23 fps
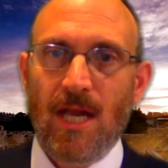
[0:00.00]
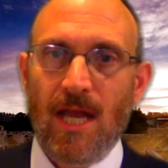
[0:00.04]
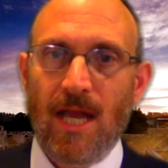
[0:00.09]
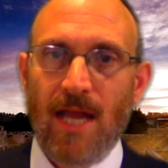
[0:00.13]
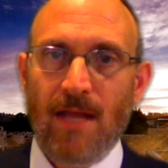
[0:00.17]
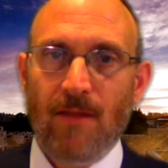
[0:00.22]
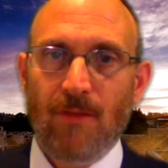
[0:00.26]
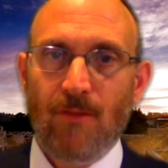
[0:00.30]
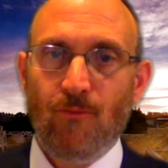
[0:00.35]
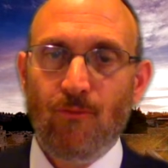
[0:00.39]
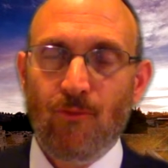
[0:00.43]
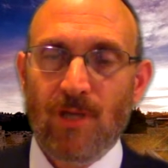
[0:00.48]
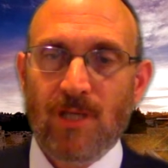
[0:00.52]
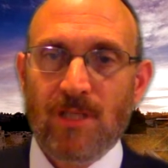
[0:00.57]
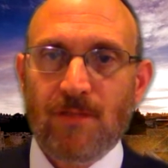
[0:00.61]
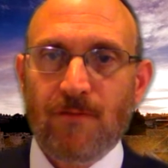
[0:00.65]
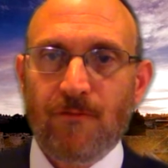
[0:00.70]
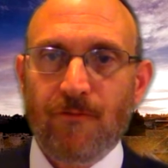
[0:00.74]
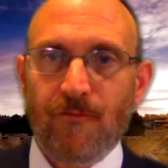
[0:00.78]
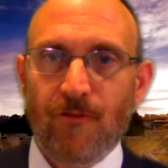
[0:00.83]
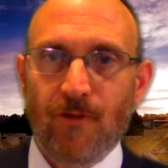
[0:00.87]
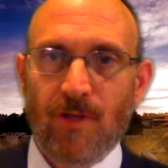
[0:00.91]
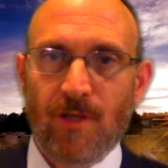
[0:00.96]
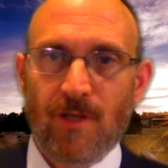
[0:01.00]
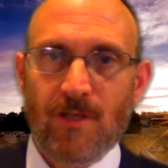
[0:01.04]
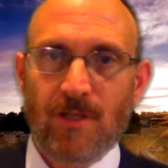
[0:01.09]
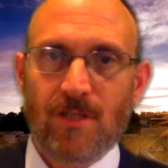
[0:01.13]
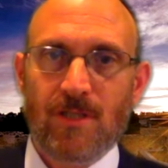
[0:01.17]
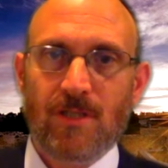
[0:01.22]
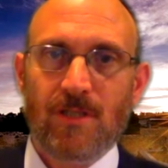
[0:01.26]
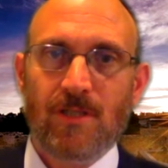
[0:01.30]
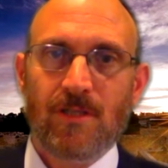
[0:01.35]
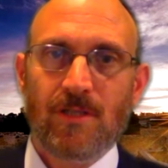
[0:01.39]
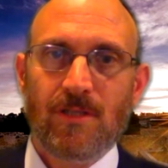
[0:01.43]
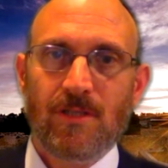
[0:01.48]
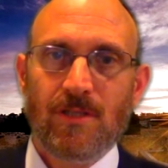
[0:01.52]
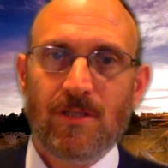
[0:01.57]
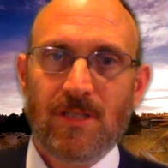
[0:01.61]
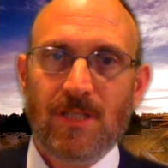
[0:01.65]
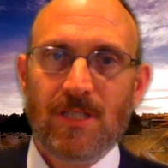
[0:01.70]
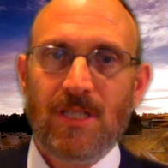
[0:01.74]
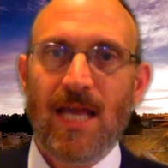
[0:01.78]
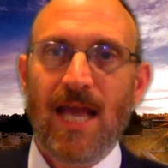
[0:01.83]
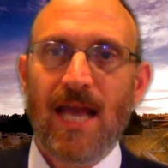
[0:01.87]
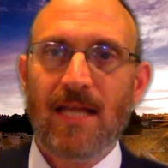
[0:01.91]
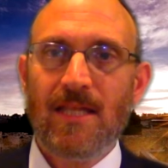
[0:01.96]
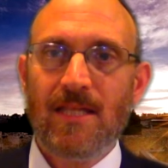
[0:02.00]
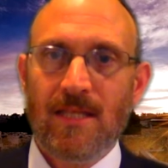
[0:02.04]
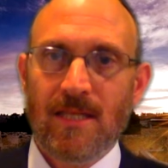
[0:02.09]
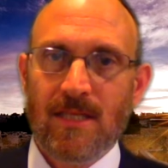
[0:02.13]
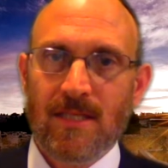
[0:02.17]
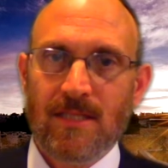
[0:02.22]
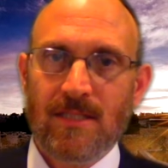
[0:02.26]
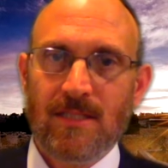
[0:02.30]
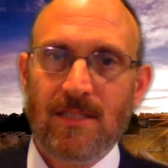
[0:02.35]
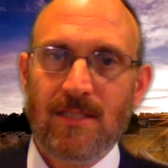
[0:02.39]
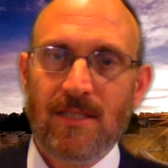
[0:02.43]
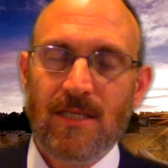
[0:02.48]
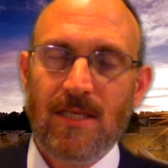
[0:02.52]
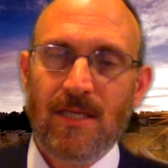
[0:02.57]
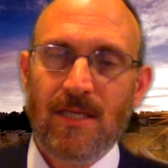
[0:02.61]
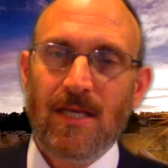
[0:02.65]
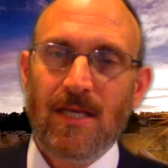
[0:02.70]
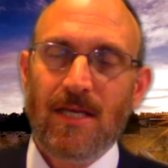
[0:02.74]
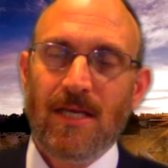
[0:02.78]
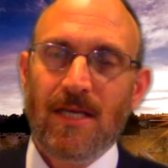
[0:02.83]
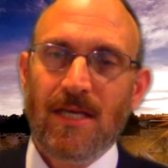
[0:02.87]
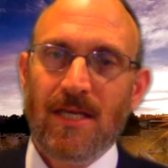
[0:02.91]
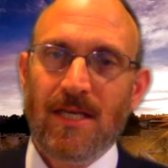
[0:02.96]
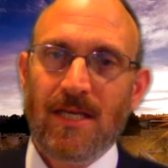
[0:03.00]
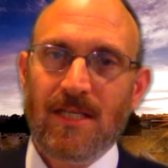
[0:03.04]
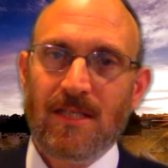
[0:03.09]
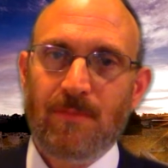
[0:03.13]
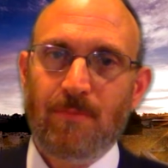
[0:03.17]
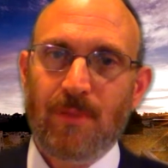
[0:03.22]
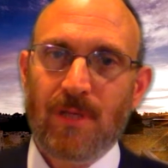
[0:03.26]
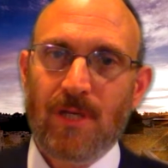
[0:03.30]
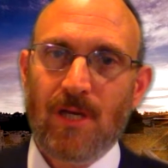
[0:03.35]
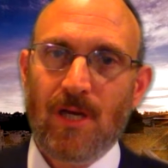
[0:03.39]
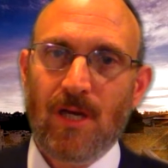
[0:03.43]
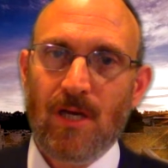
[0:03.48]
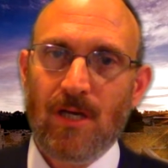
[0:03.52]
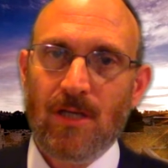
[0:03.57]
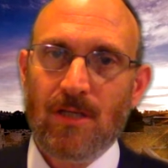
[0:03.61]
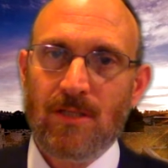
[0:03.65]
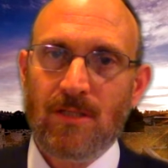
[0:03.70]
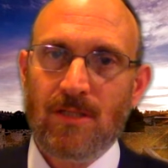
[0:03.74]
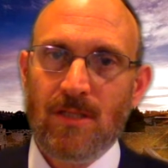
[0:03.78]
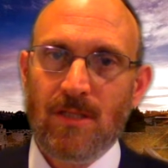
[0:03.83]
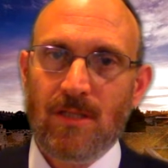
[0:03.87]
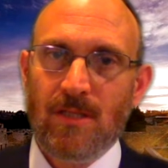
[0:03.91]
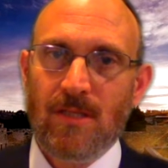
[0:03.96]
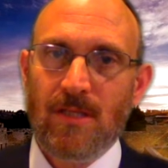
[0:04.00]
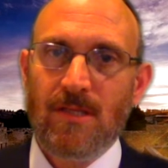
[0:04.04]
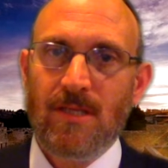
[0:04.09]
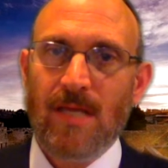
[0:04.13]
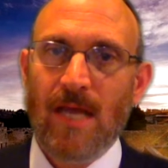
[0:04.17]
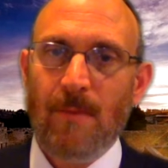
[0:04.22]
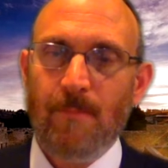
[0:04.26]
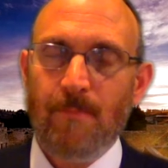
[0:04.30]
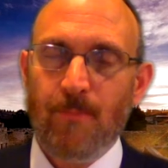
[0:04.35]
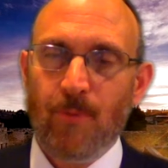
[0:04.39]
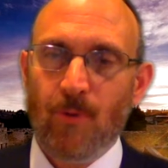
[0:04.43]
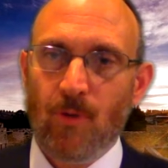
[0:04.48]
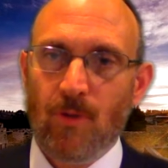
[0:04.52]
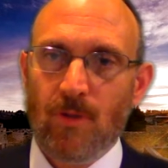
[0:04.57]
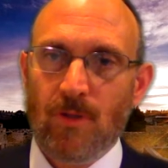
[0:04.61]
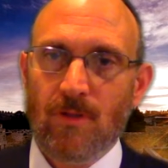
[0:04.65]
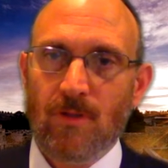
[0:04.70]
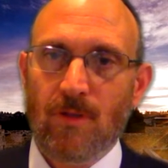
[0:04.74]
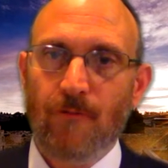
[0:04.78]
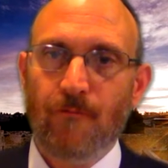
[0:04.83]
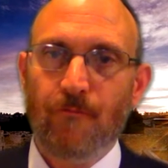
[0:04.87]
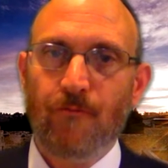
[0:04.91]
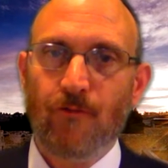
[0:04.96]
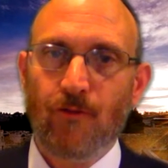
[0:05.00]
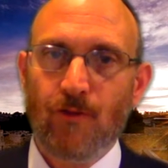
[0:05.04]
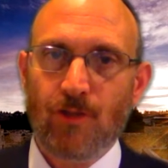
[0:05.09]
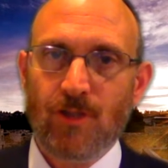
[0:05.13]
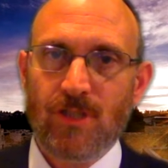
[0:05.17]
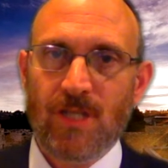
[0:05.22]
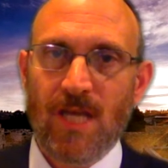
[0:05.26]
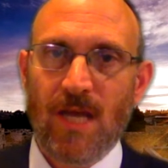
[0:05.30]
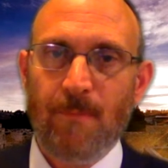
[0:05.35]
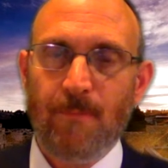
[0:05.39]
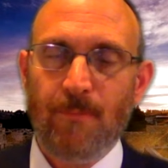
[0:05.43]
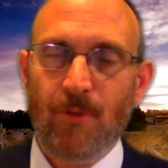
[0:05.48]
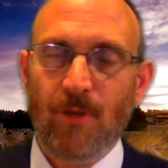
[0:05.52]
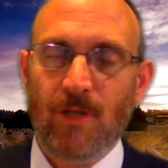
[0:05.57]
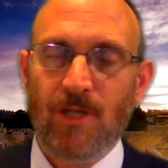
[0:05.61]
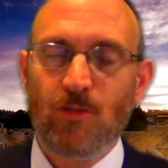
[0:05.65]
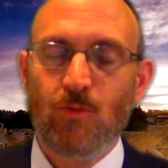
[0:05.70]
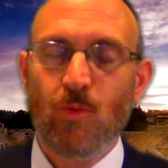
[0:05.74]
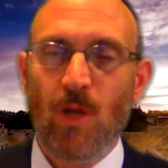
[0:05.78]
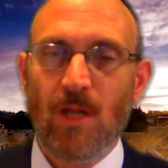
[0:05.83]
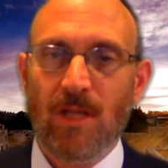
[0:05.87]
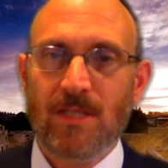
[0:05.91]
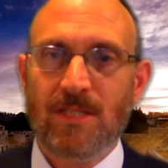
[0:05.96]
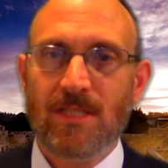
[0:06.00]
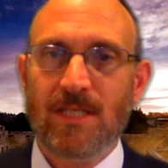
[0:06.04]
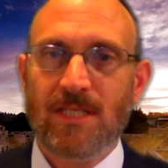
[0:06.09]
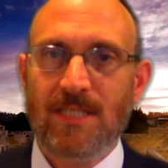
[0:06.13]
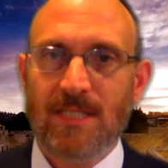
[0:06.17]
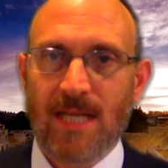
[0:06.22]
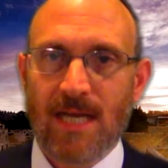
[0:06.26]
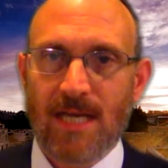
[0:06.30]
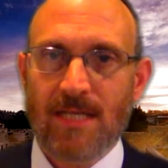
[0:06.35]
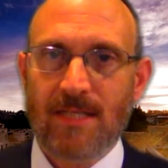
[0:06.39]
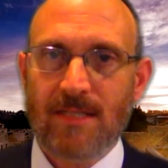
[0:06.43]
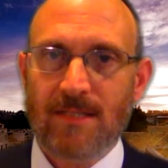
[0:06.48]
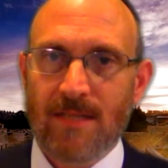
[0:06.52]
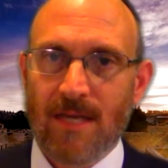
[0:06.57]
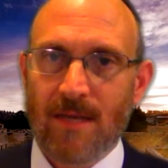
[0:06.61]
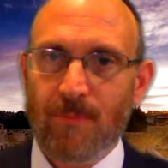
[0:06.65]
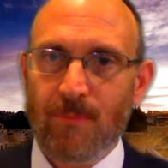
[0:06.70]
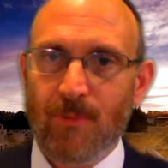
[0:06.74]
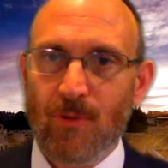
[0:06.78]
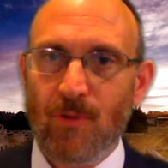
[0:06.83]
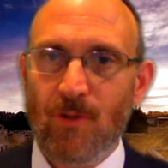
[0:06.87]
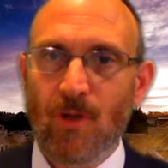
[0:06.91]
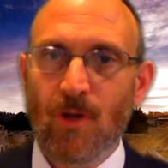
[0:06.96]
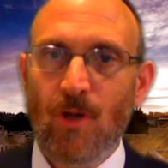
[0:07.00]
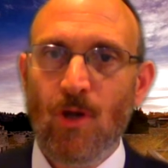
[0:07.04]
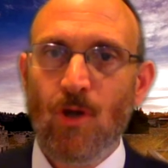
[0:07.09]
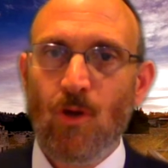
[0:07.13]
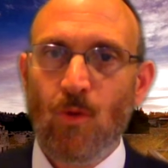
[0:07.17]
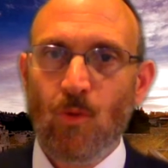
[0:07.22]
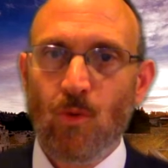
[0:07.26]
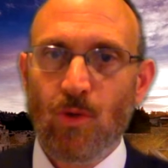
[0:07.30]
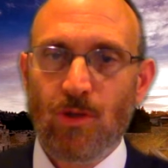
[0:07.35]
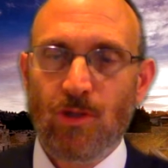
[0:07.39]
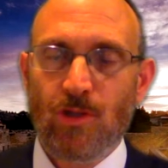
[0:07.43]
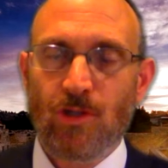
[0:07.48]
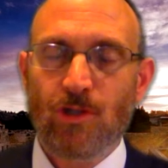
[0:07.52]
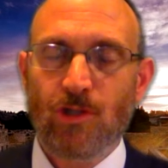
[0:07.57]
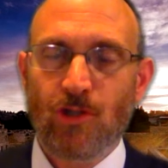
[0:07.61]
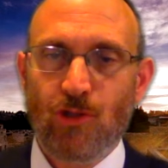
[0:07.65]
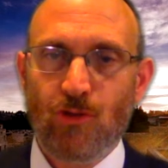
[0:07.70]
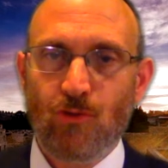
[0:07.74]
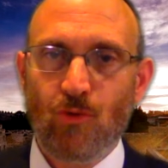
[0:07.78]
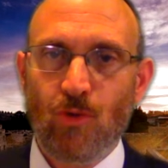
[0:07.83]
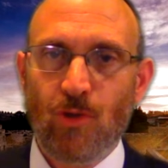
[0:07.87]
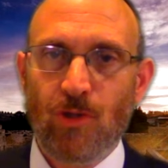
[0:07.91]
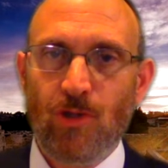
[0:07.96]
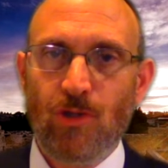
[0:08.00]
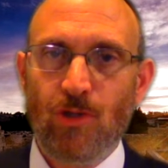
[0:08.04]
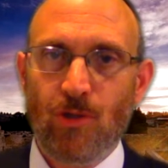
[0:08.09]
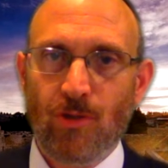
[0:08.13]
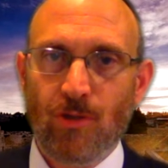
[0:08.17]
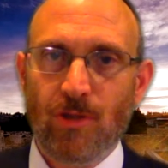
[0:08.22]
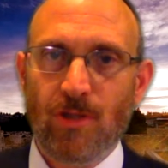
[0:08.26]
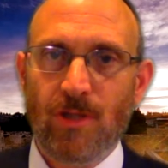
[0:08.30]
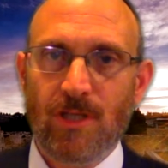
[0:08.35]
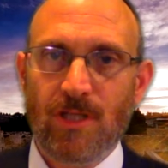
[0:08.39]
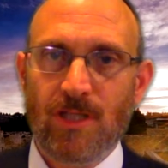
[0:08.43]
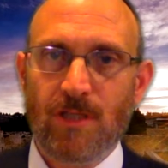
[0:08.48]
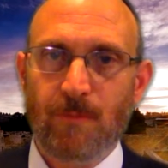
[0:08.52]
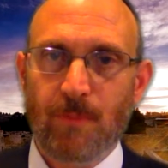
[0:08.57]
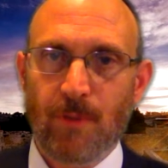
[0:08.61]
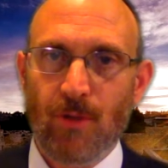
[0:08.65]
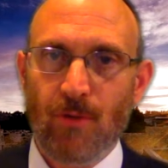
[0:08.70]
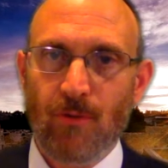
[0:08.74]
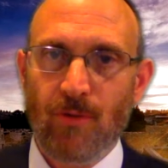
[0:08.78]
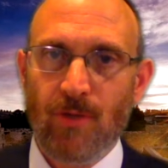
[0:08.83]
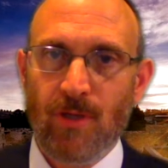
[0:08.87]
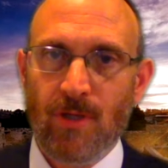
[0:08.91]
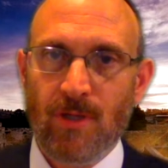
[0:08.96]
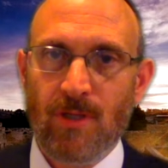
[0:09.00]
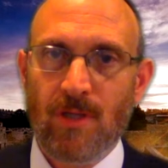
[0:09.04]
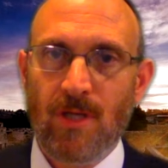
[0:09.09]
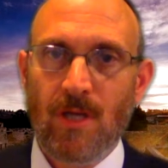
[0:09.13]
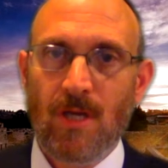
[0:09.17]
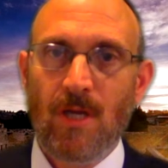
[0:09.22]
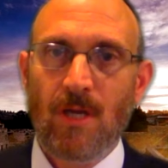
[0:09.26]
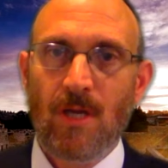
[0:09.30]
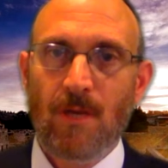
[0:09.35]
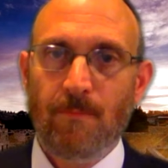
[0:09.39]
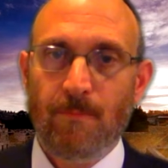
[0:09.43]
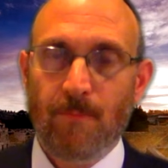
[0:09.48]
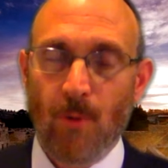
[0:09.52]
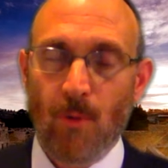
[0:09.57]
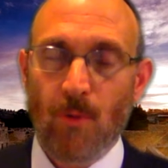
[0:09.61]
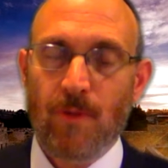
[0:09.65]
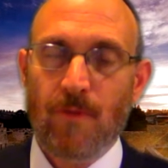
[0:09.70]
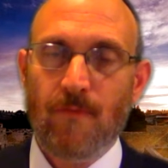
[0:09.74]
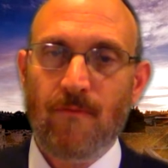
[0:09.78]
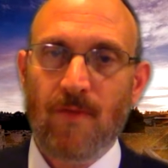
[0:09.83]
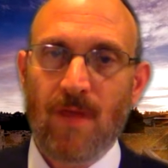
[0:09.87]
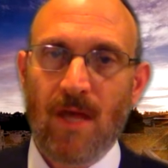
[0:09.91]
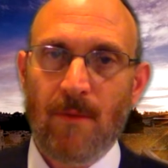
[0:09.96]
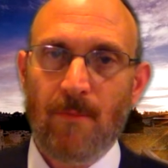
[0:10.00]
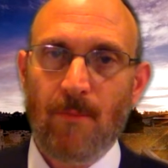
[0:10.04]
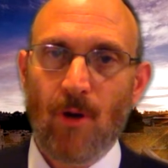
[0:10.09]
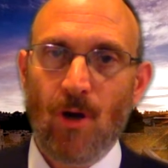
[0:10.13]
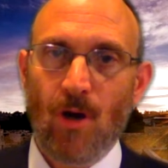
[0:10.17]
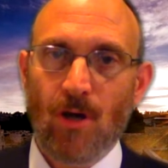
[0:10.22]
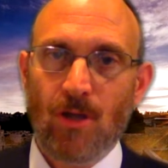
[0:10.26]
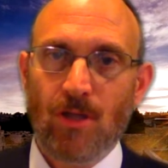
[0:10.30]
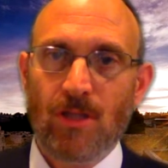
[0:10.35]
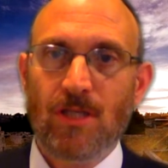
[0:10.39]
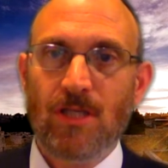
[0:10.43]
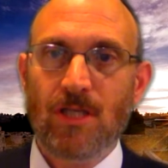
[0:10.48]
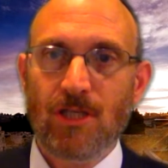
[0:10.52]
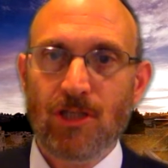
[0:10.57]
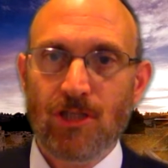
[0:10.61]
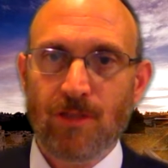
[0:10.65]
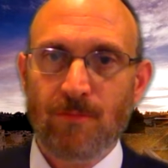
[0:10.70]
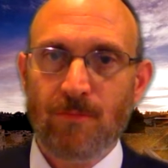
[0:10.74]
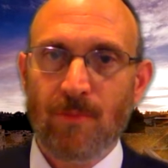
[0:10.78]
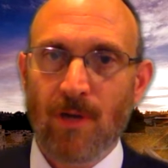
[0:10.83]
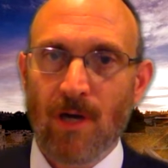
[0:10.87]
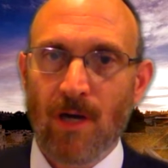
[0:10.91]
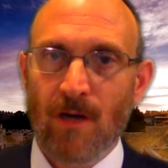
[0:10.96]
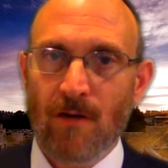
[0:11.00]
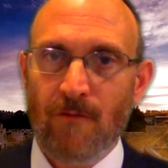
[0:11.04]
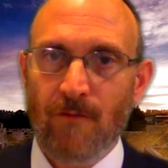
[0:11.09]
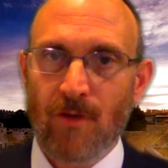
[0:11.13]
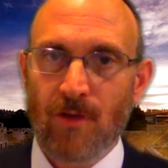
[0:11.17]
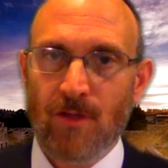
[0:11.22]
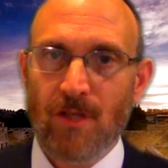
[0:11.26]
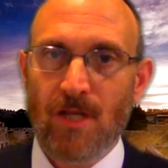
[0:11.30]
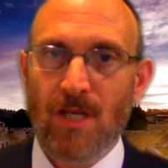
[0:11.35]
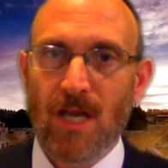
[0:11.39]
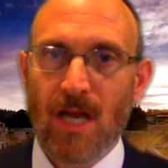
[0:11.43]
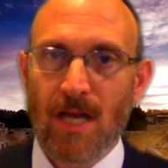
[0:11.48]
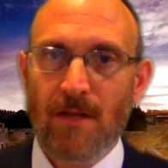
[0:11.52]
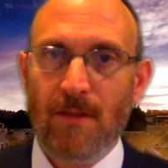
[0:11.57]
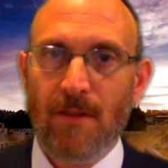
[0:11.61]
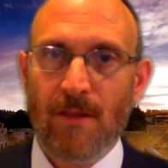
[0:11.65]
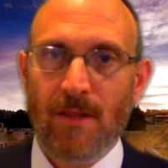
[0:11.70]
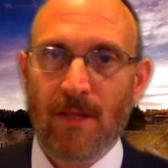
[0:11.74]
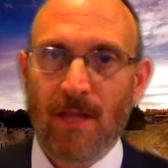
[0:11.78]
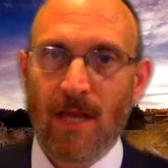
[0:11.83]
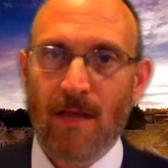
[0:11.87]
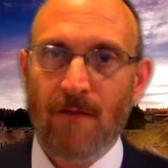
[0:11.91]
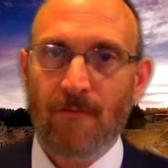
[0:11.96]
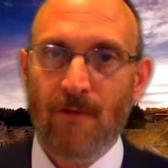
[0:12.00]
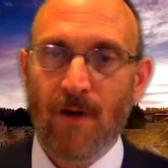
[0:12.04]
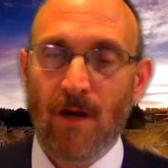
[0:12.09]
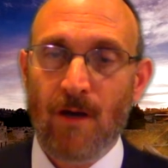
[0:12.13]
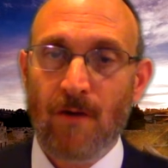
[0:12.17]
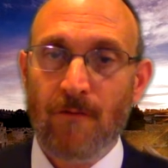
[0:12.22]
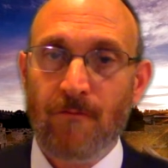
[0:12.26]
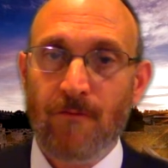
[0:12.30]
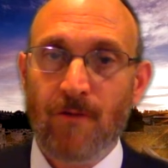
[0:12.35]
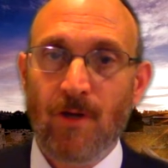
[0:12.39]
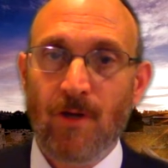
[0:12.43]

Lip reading: And the reason for this sadness is because the temple, the first temple as well as the second temple, were destroyed during this period, both of them on Tisha B'Av, on the 9th day of Av,